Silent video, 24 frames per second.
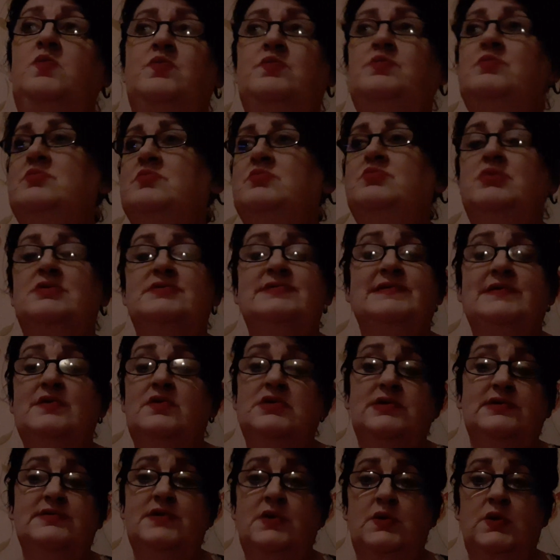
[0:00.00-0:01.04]
we're
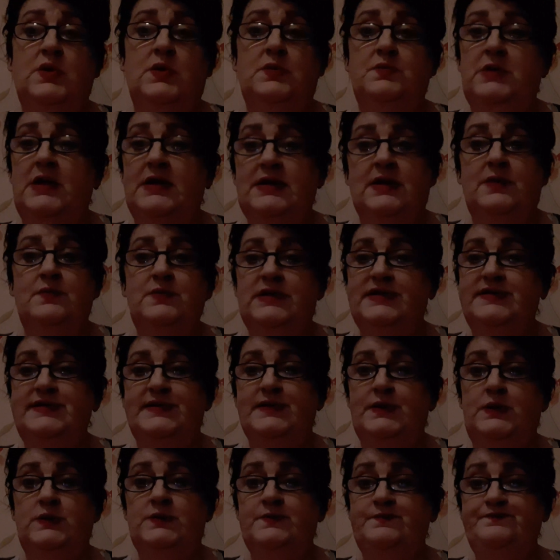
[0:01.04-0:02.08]
stuck at home, what can we
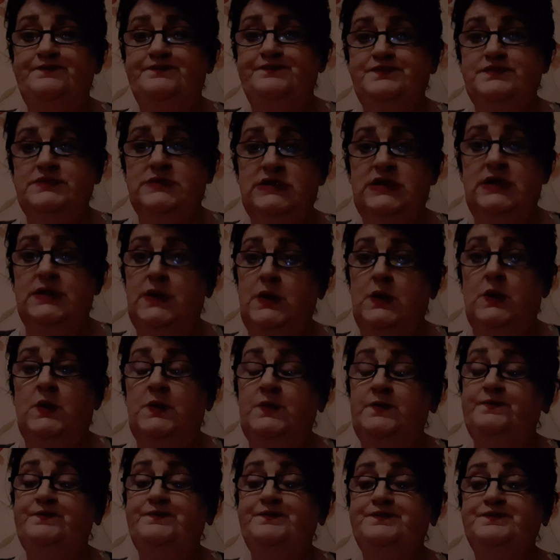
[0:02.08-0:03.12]
do, you know?
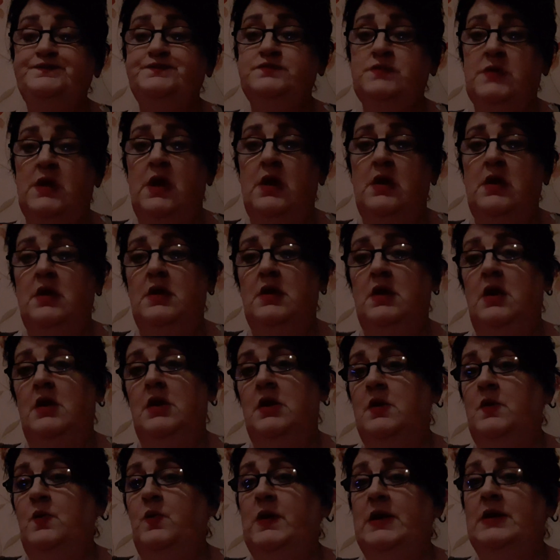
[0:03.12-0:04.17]

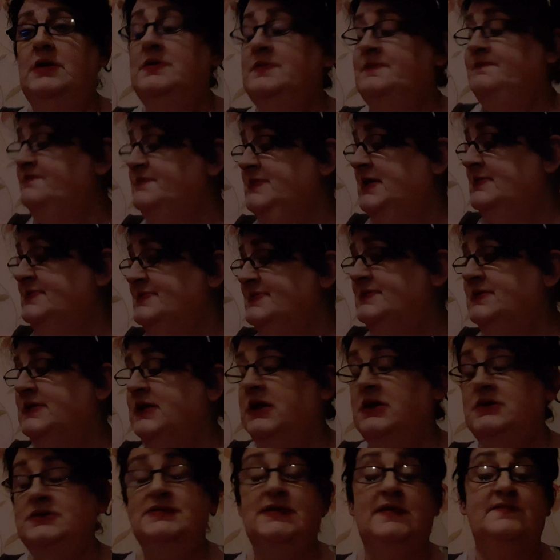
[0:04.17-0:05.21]
Well, that's the
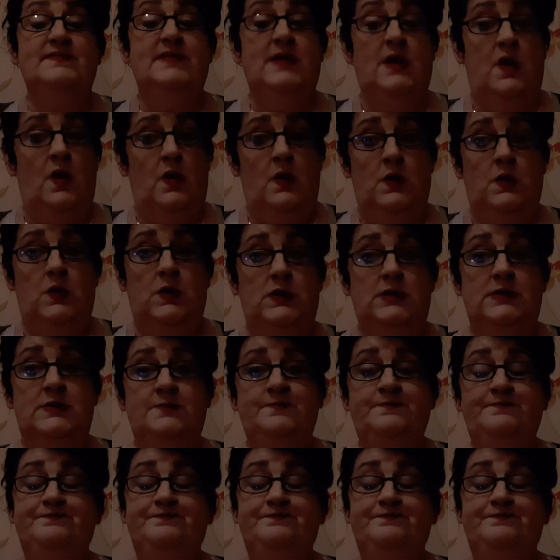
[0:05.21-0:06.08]
end of the haul.